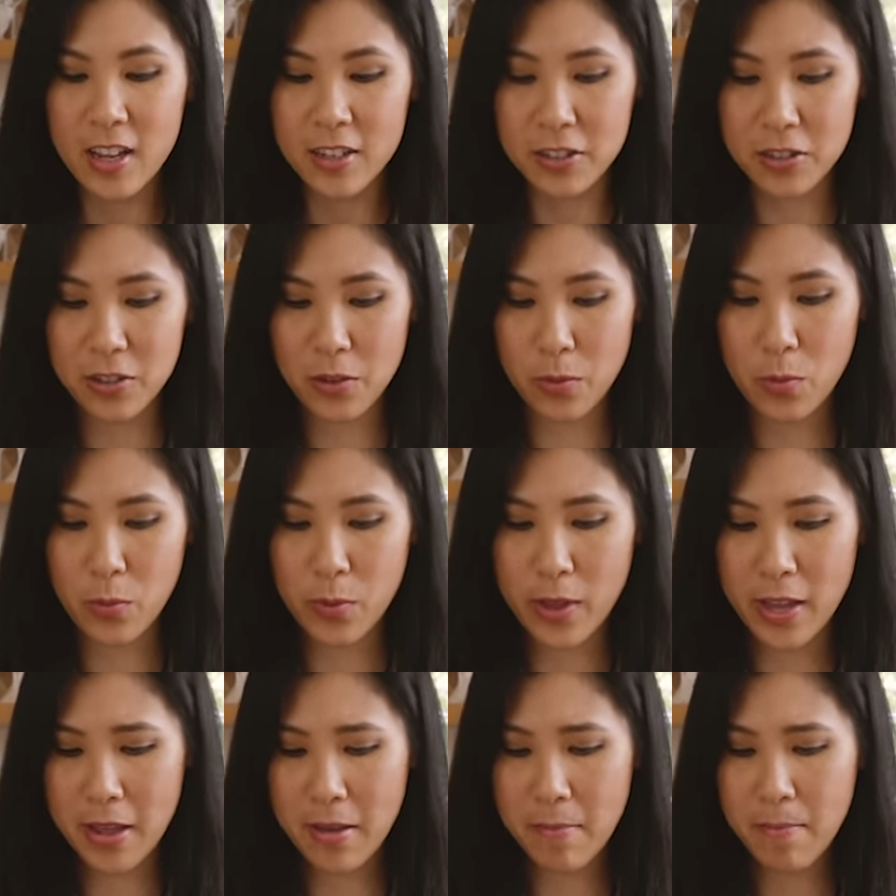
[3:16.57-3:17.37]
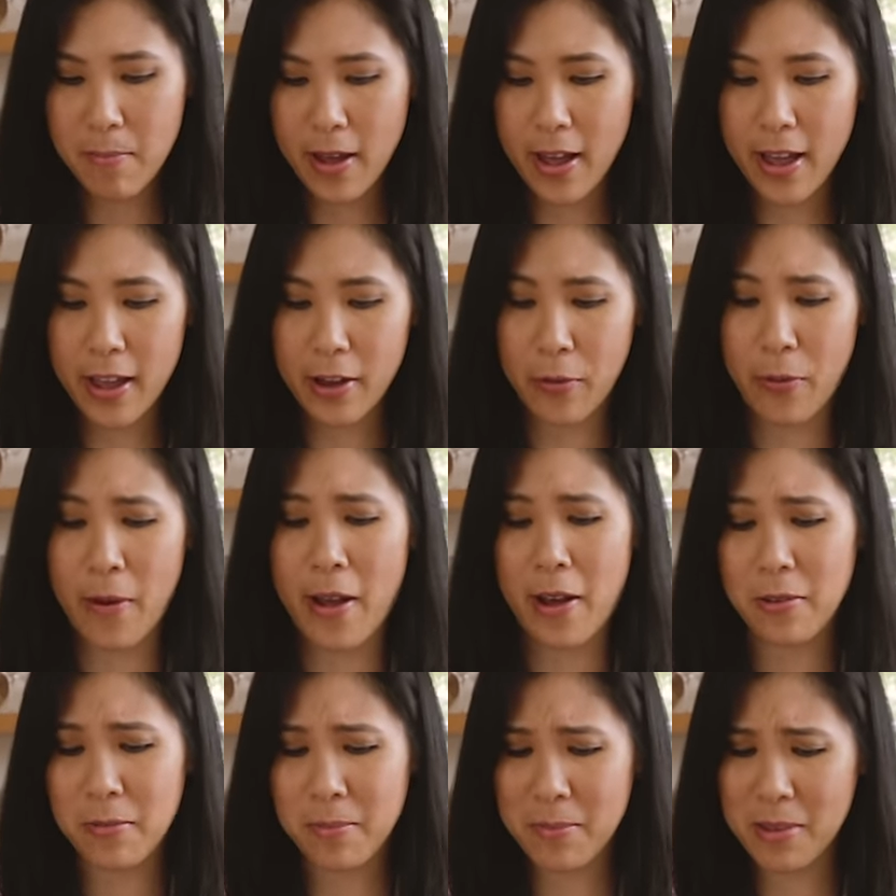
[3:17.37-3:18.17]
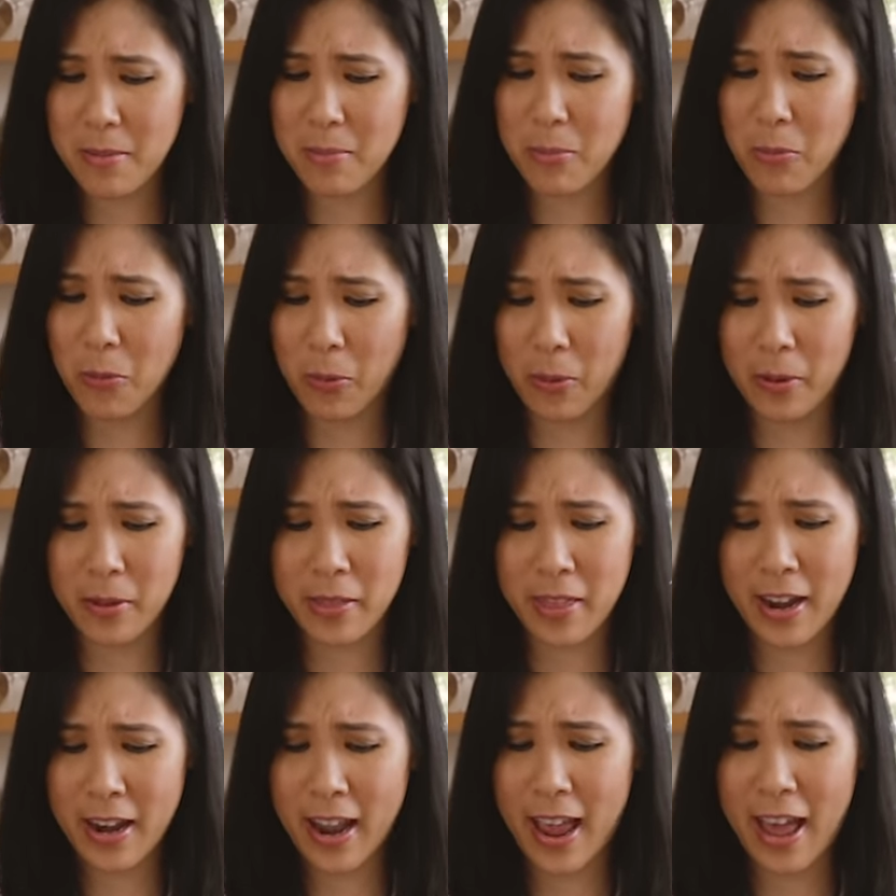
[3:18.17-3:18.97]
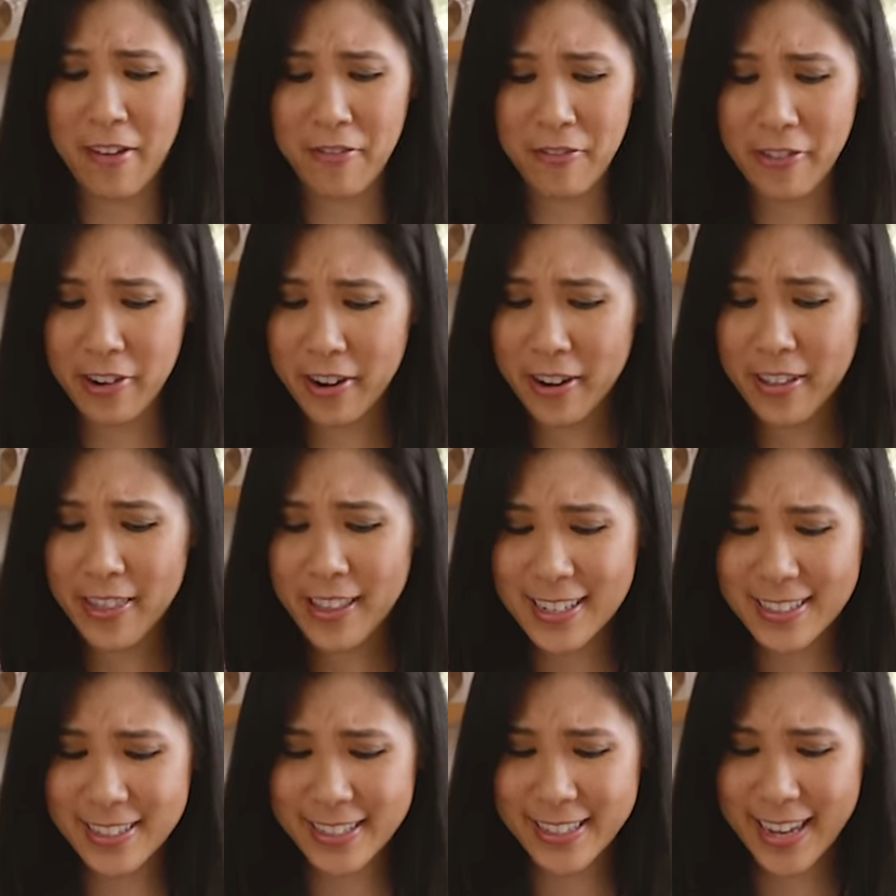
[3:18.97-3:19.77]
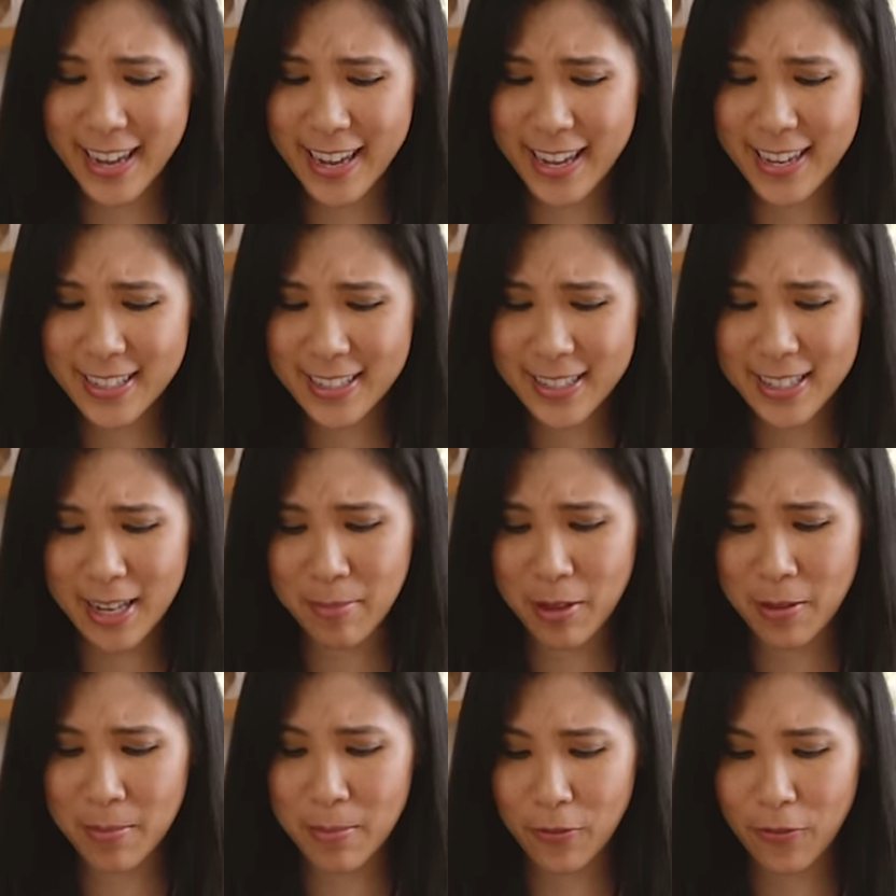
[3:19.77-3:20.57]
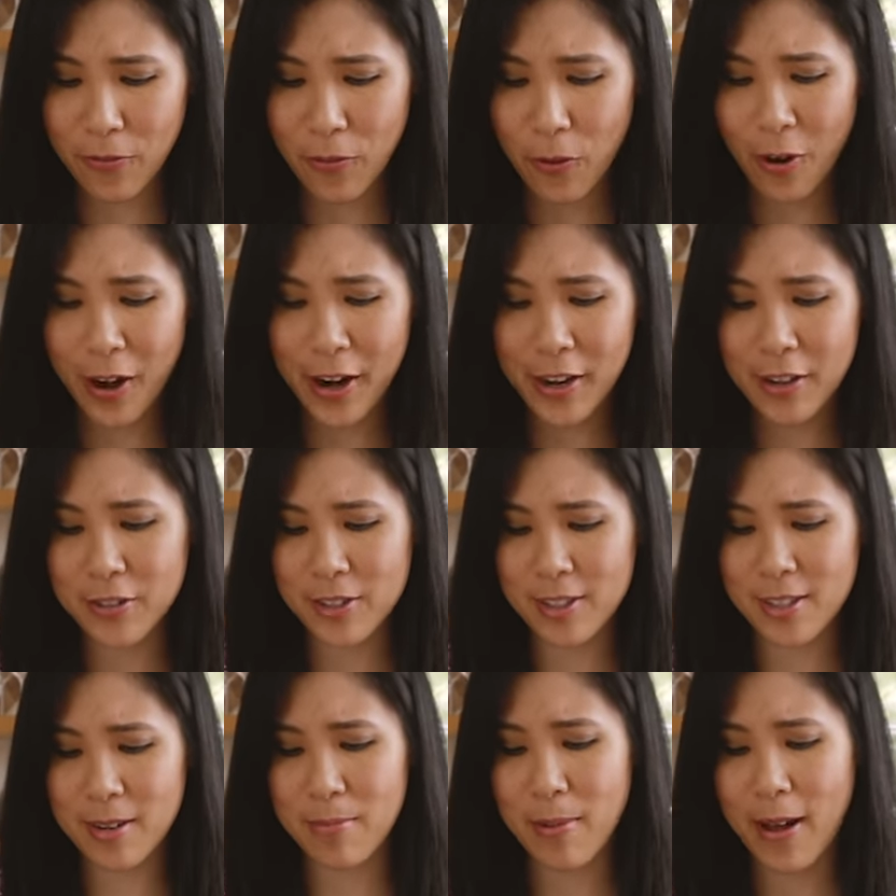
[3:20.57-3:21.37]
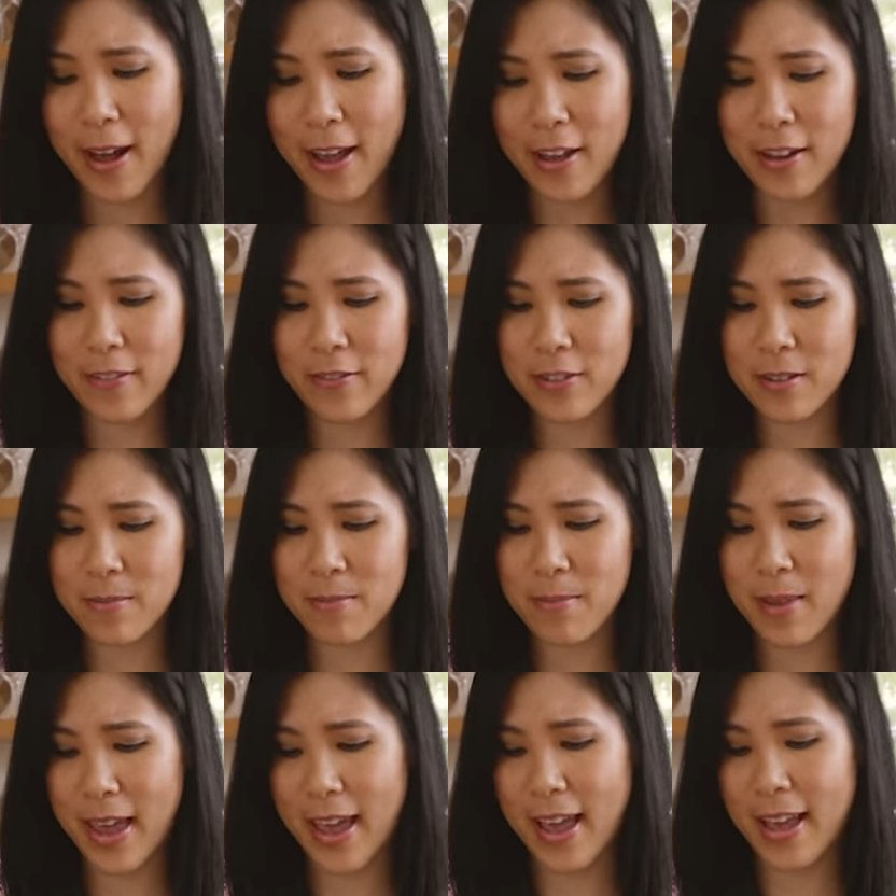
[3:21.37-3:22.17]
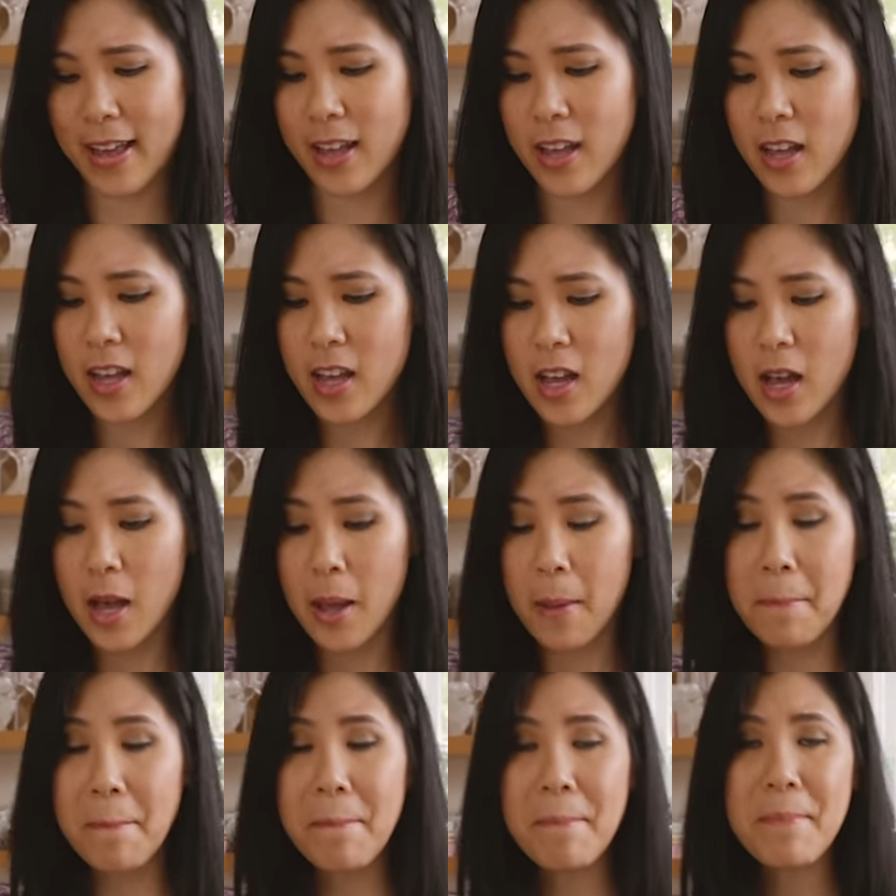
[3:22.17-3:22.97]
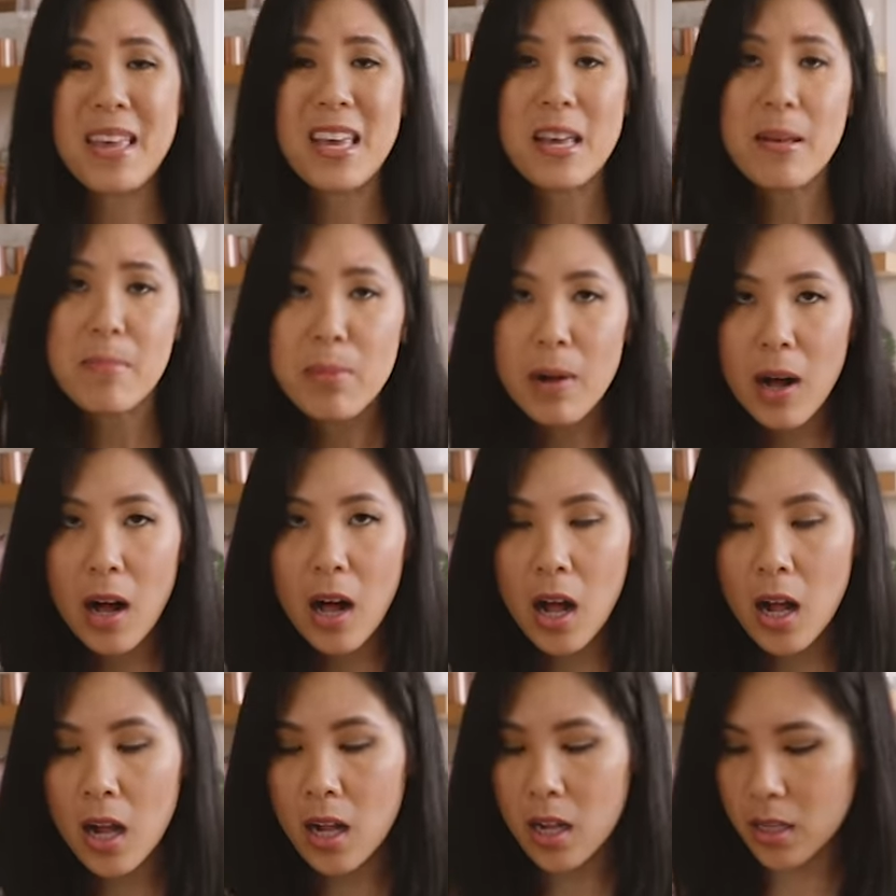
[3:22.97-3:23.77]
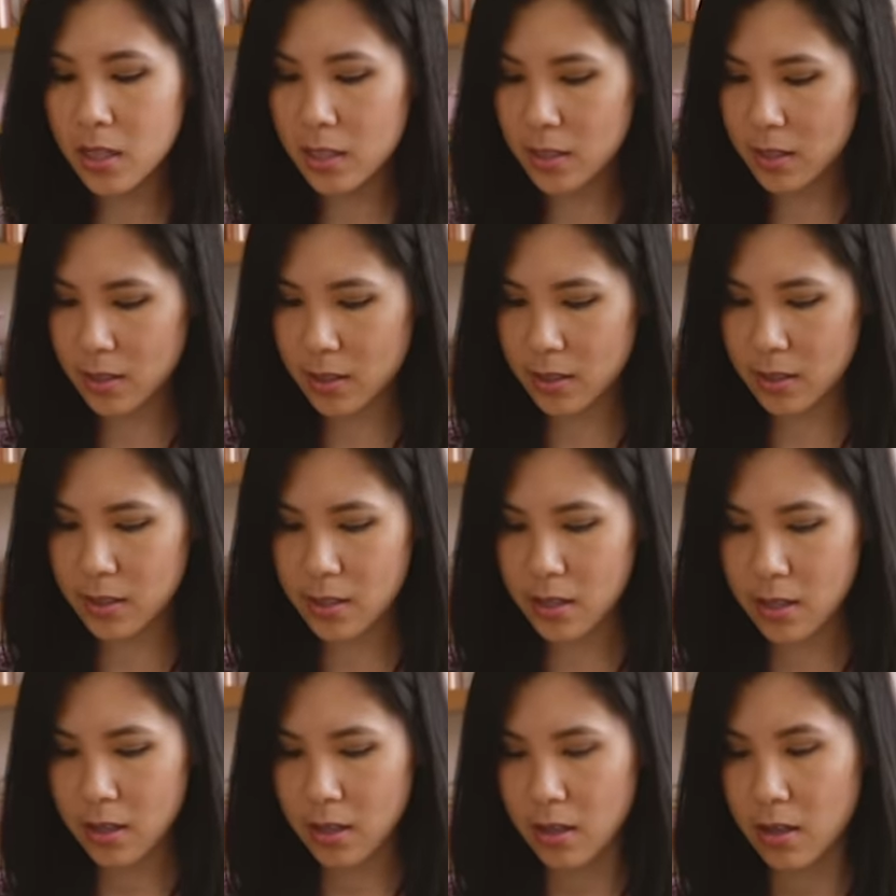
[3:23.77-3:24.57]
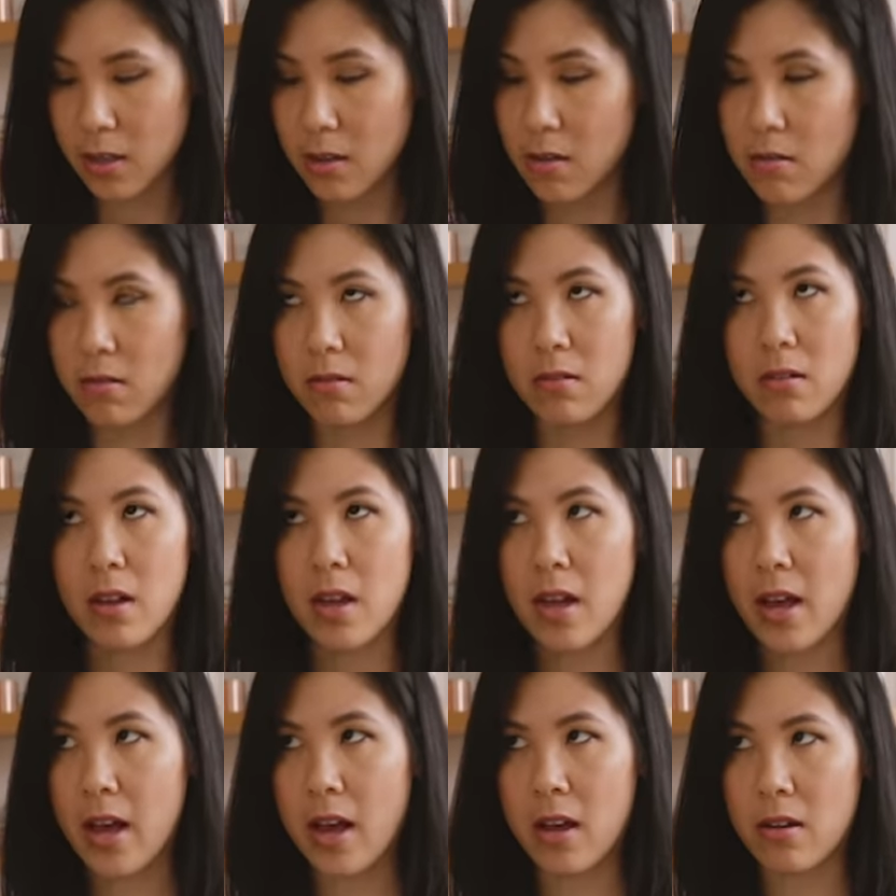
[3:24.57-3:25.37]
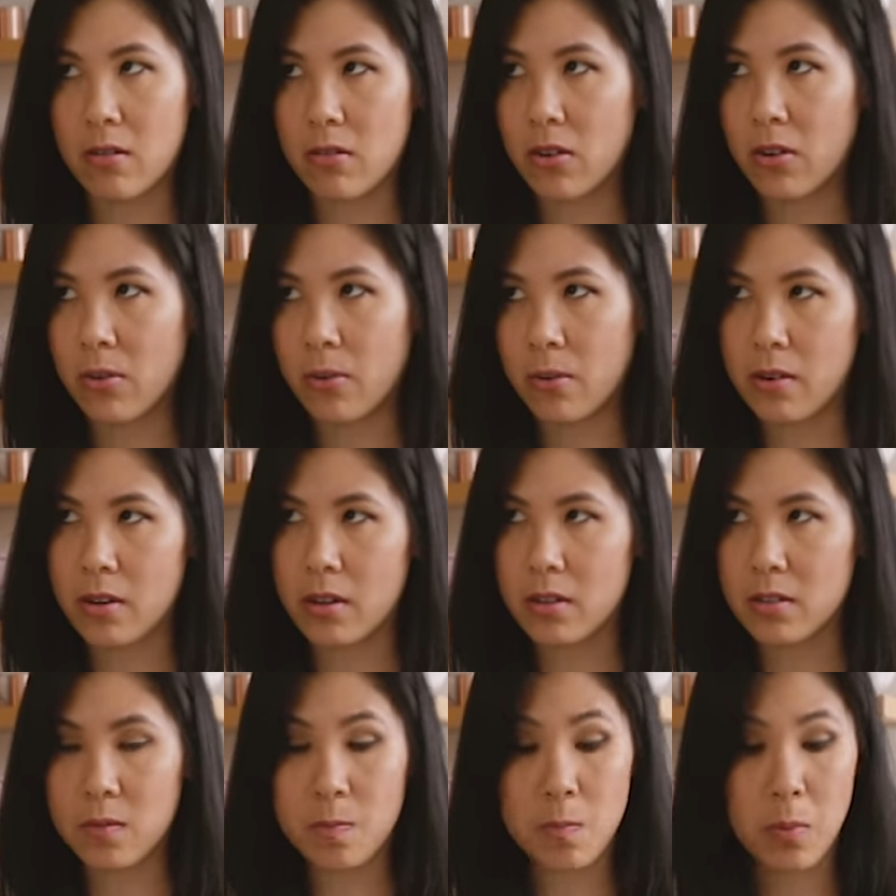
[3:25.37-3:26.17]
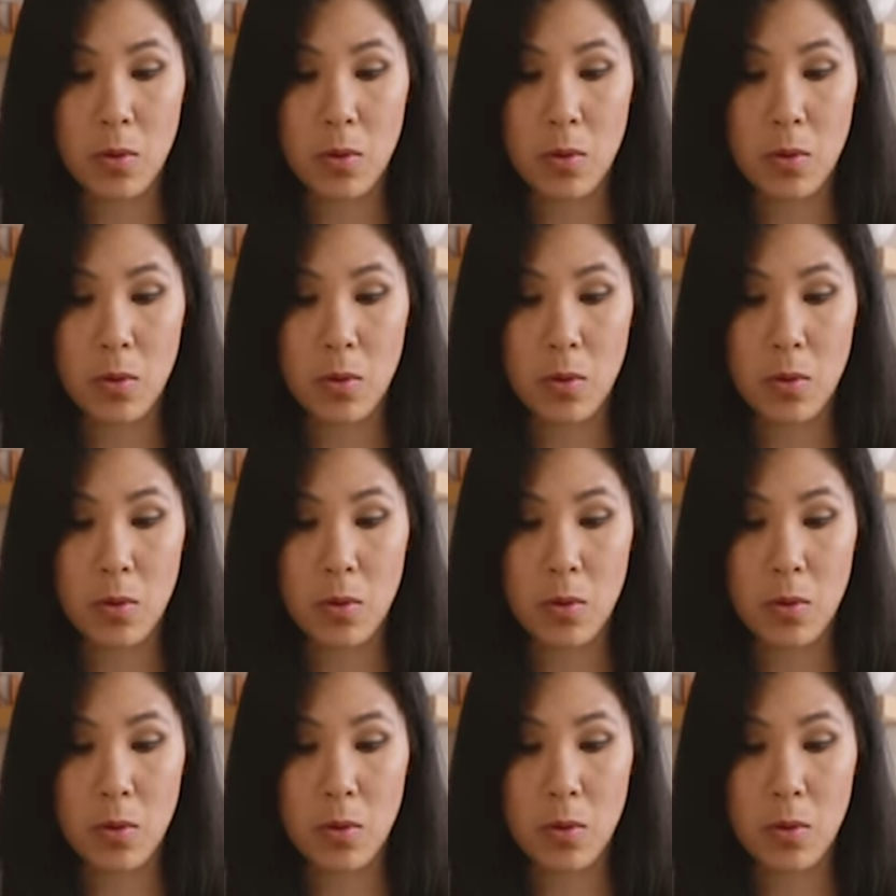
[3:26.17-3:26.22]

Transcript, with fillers: So we buy ground meat more than ever these days. I mean, before I used to buy it to make meatballs, I don't know what else,